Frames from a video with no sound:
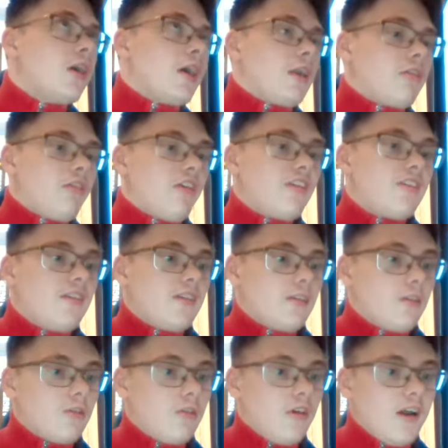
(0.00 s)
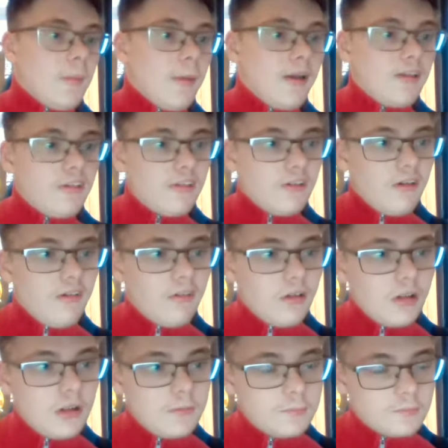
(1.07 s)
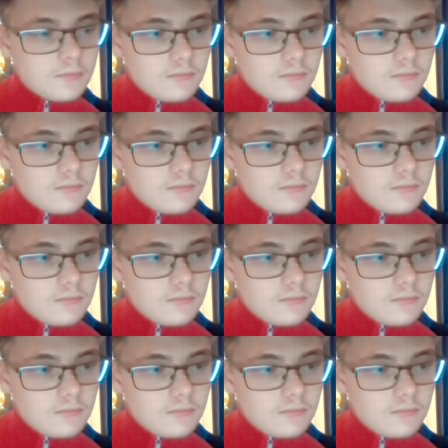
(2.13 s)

interesting to talk about, so I will